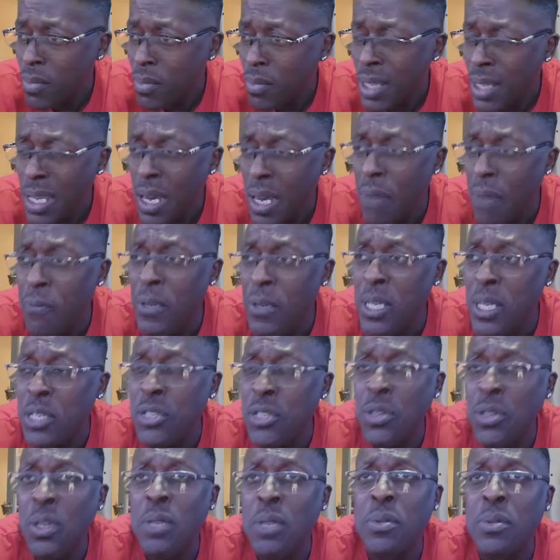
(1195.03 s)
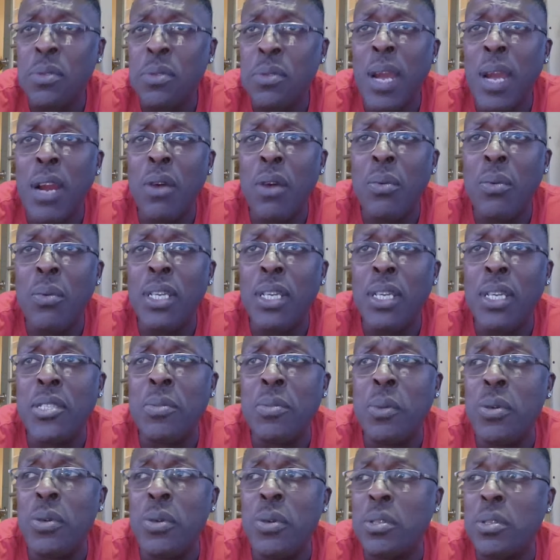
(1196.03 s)
I'm finna shoot up some heroin and
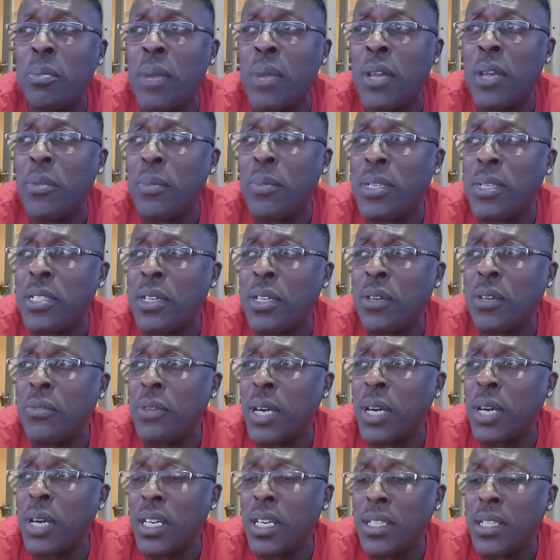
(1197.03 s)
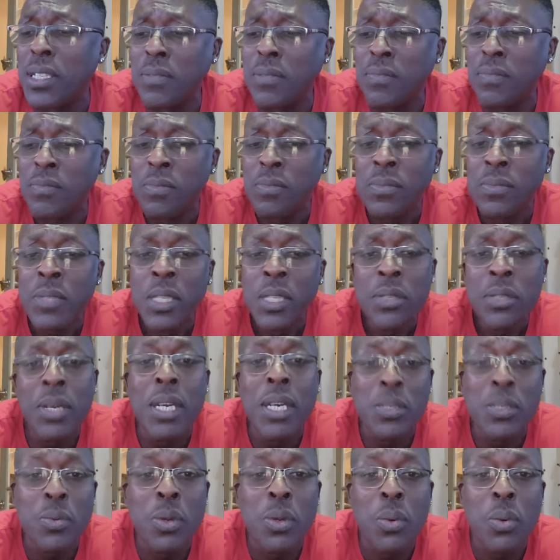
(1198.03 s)
smoke some meth myself, you guys. You
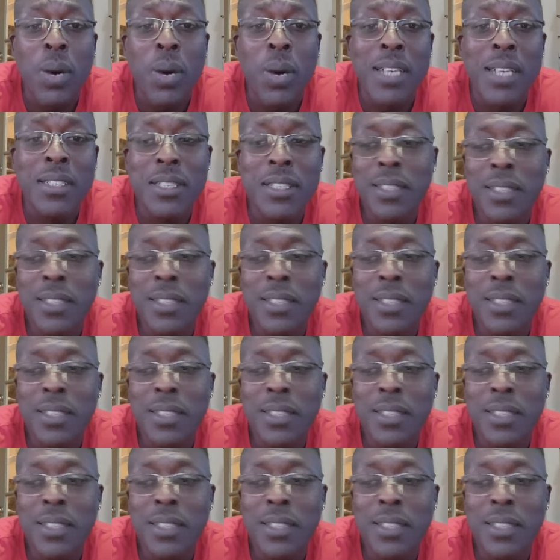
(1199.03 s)
guys want to watch?